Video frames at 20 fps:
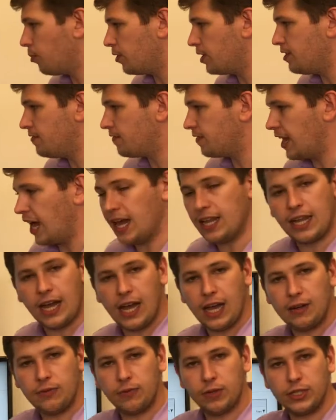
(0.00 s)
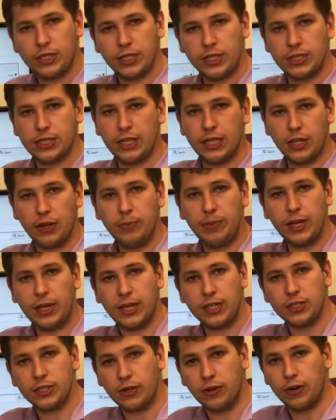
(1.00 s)
pretty flatlined, which is a little bit
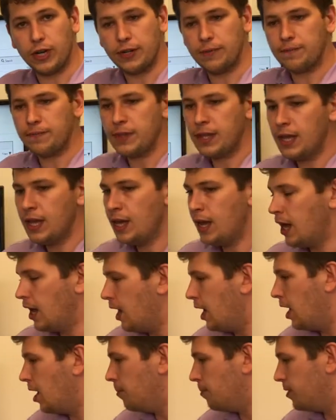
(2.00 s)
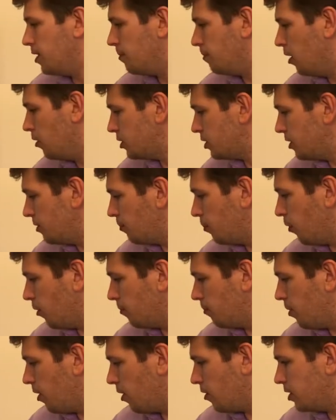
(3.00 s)
concerning, the most
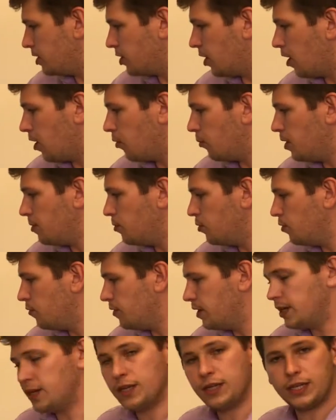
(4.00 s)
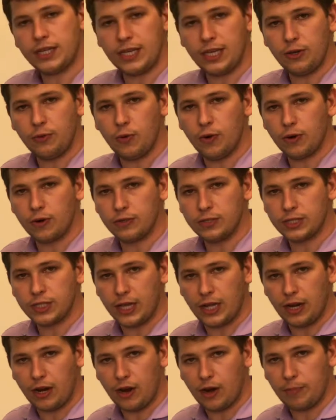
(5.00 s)
important part is, are we moving keywords
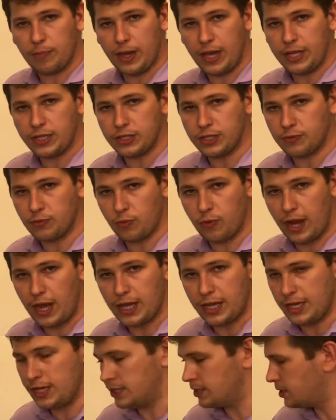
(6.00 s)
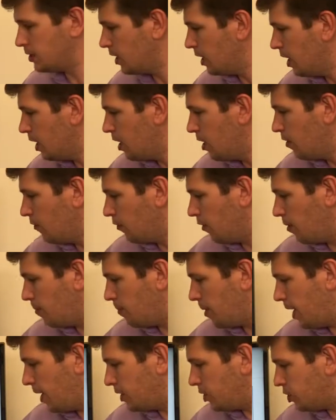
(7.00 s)
and our page rankings from
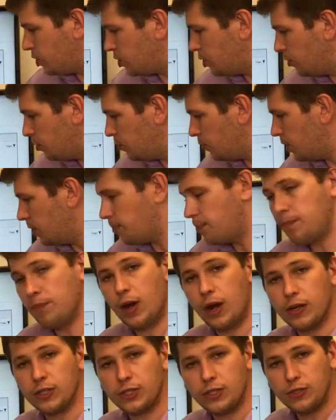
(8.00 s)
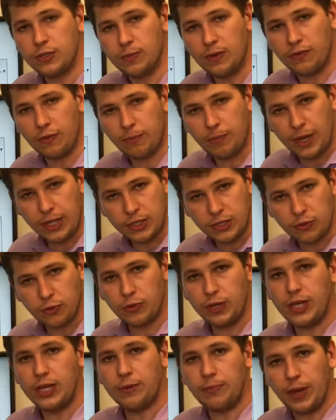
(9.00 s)
page 3
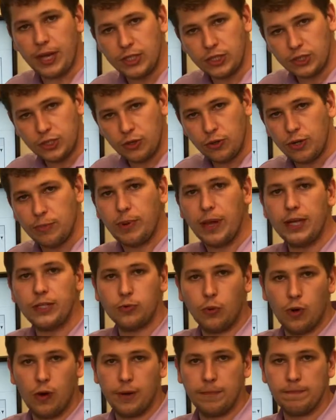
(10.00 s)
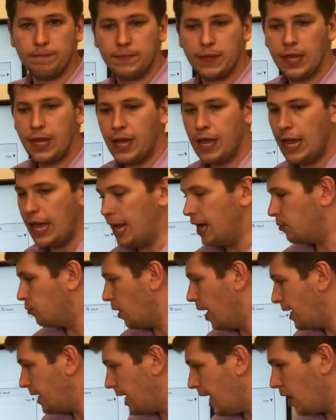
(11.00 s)
to page 2 to page 1? And
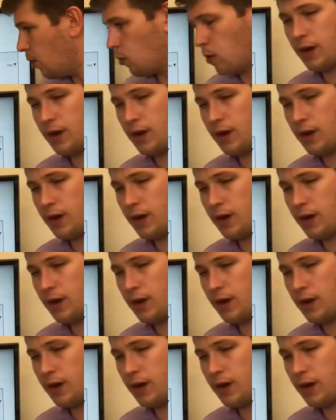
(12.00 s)
right now